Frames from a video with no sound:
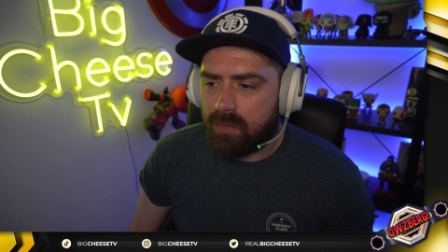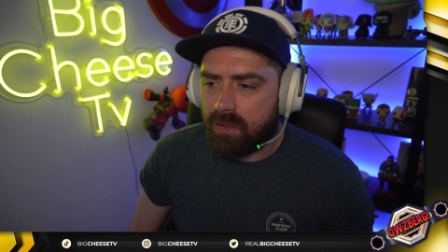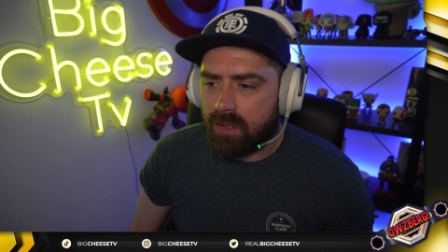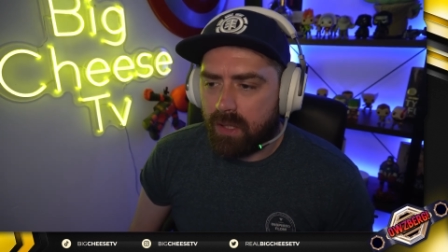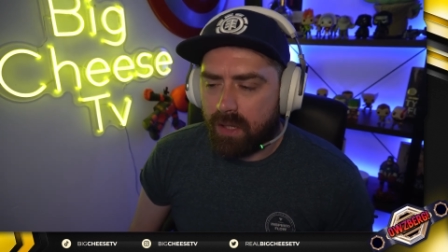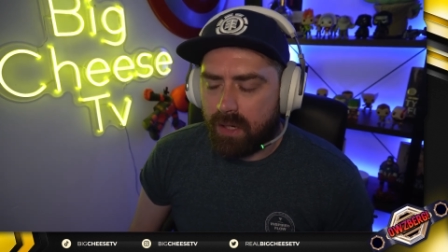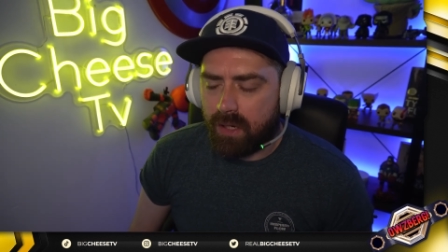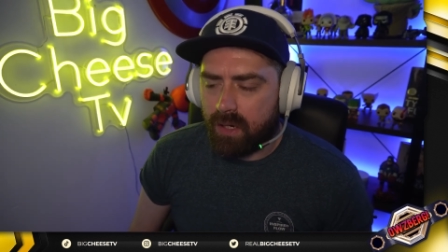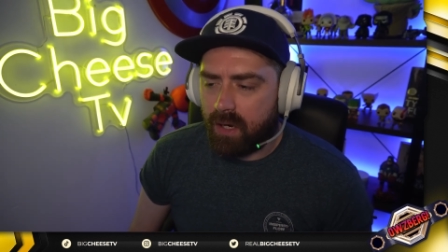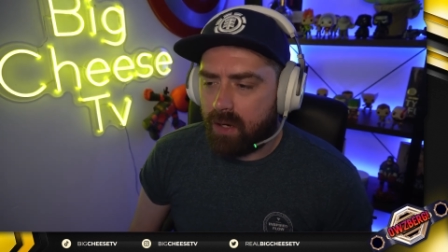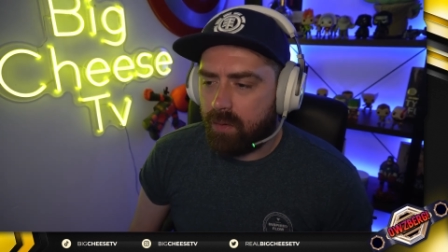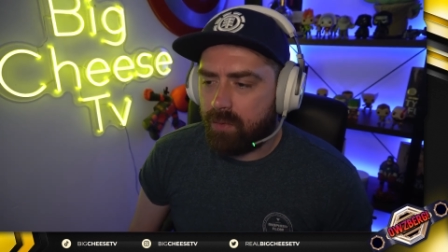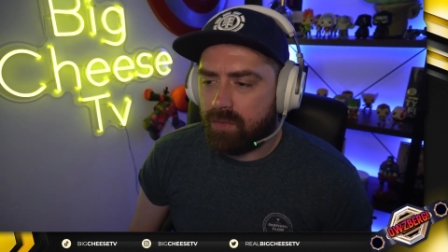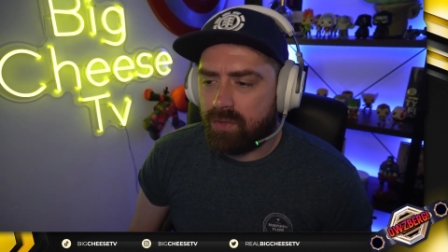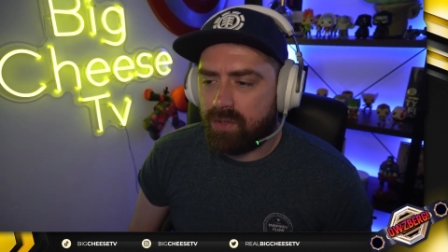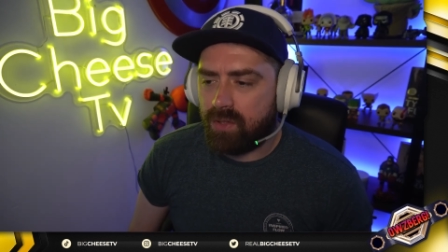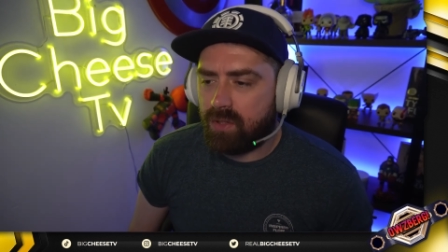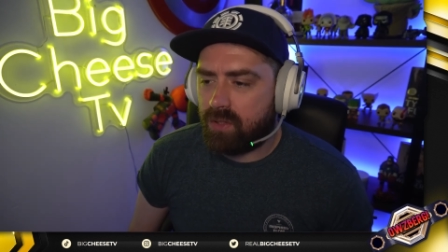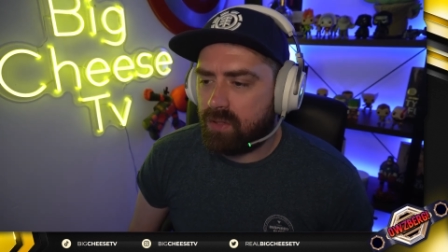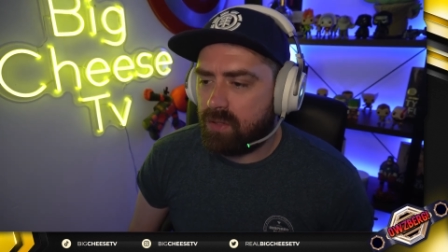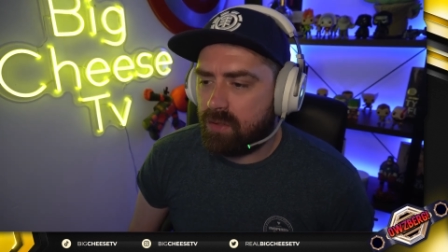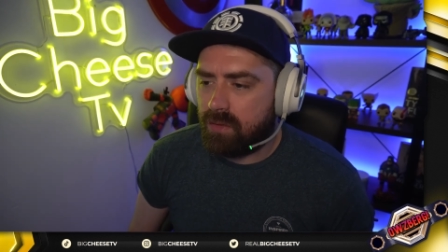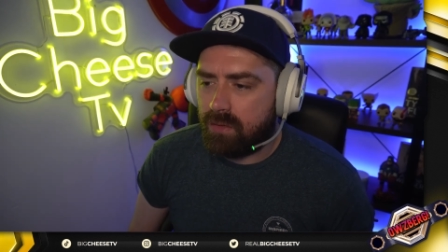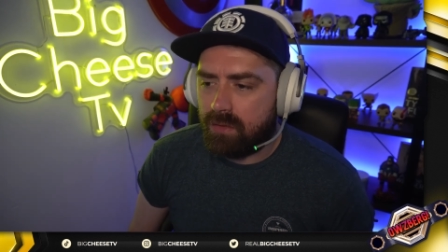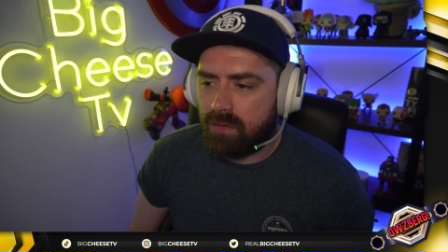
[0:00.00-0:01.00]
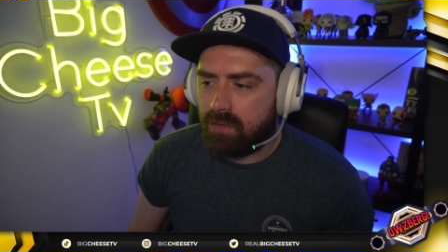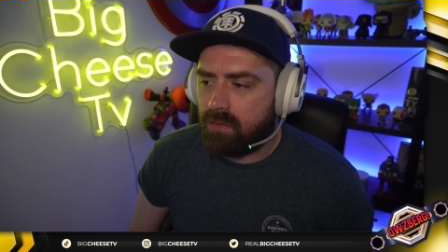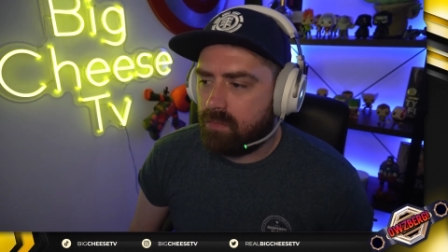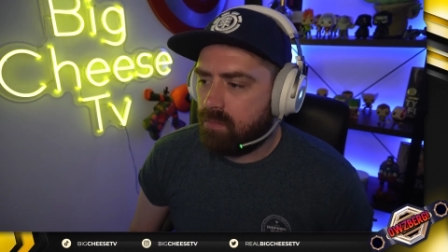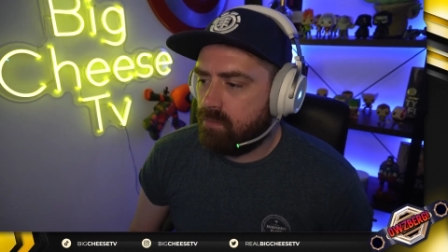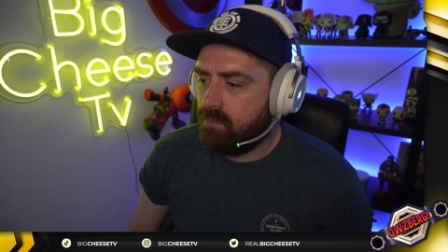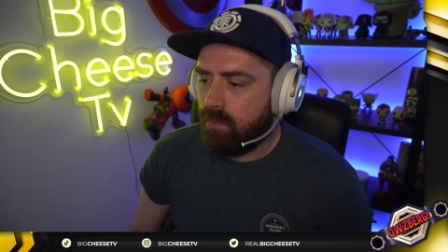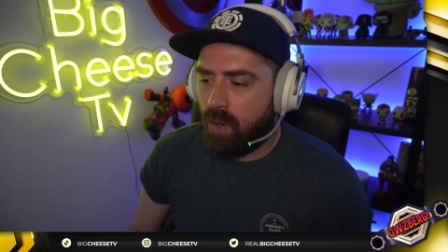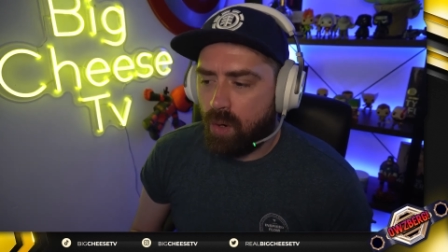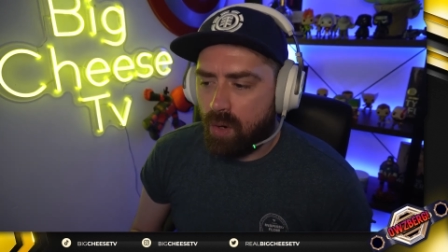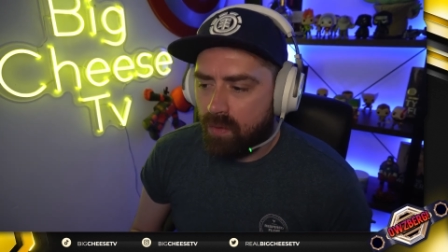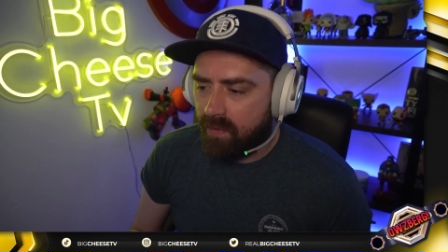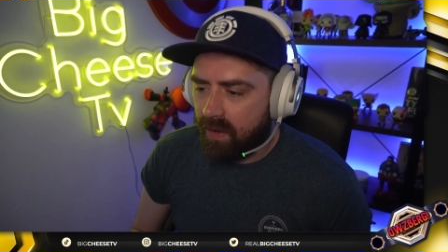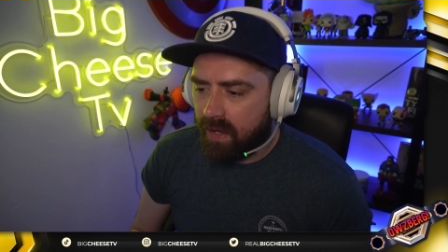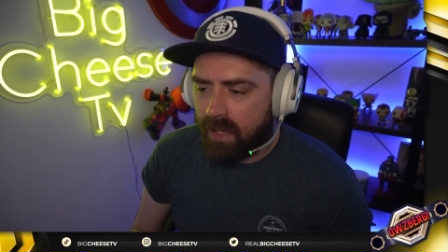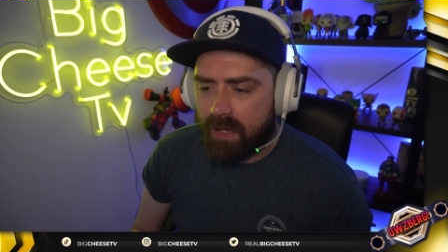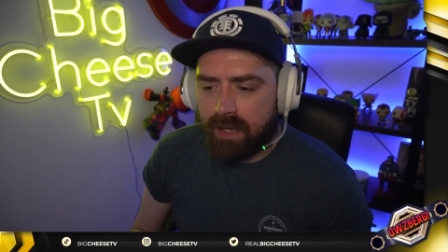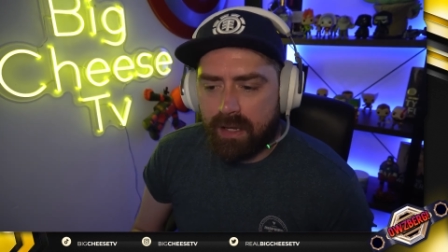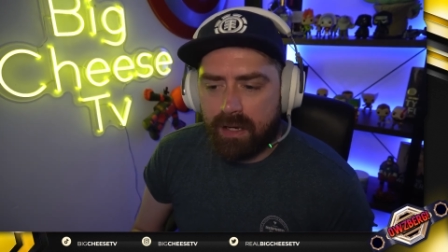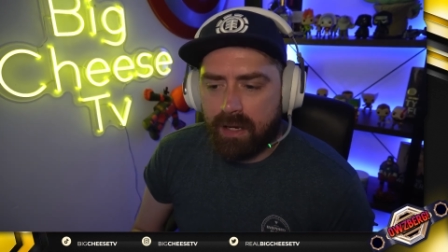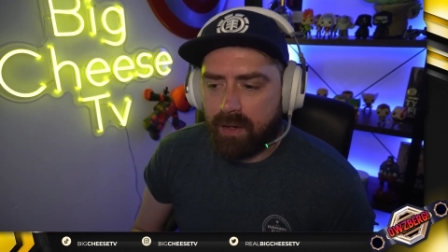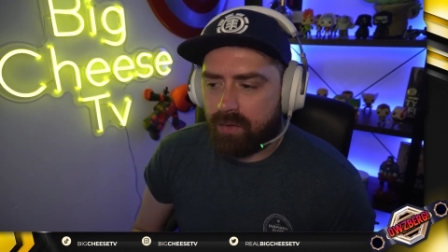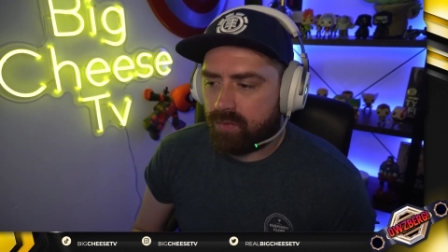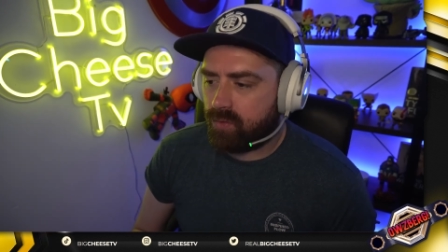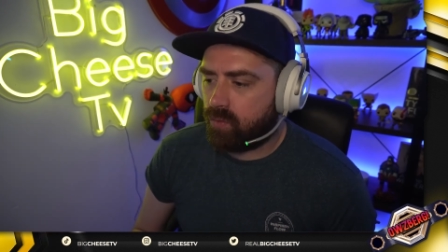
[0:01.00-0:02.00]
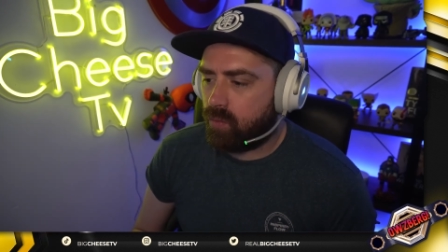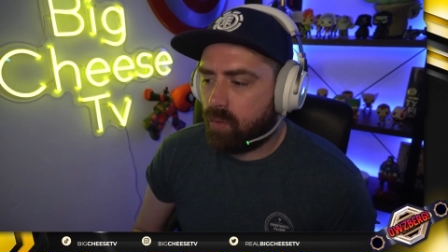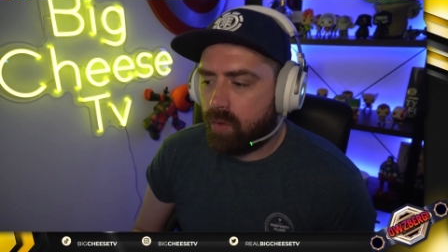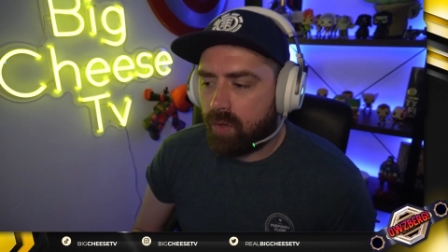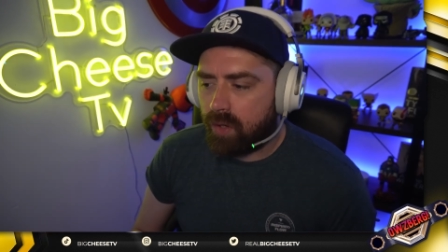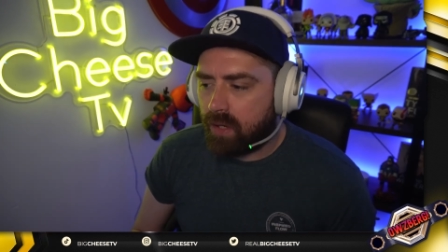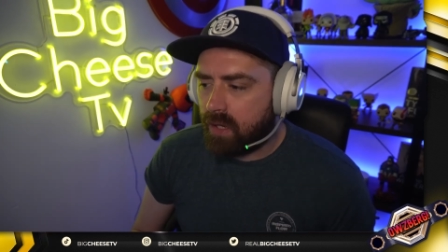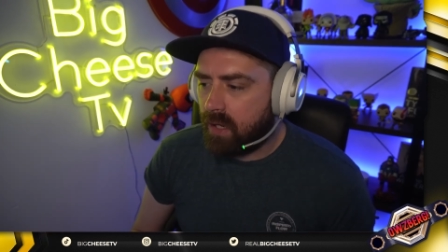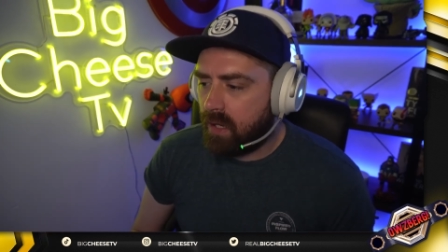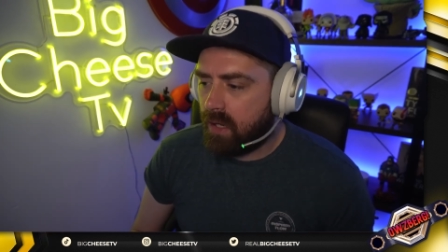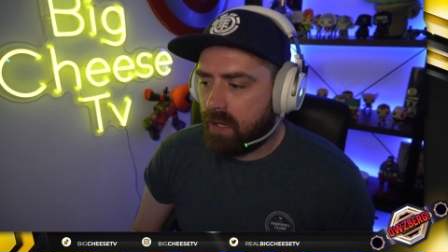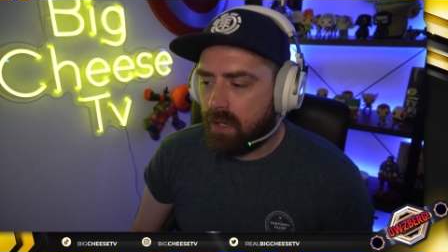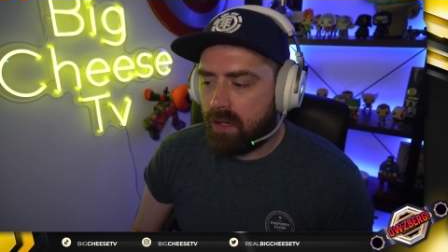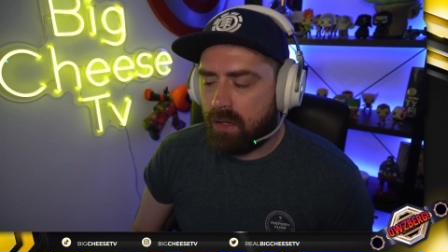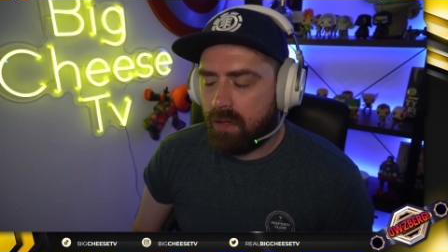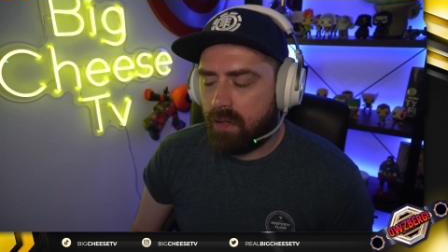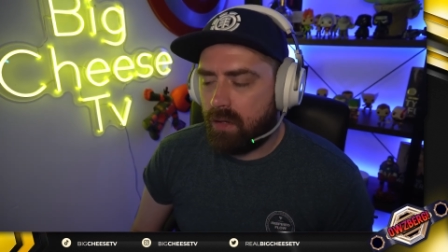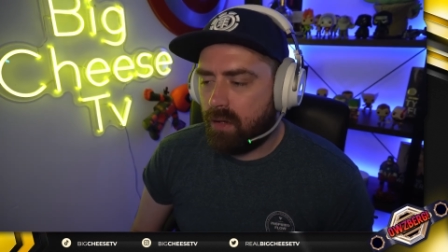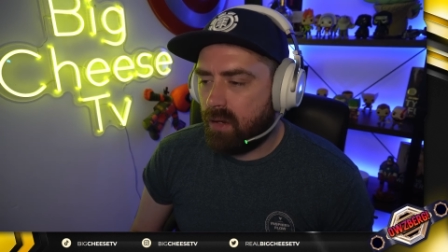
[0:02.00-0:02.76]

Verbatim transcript: Like I was just motivated. I was working.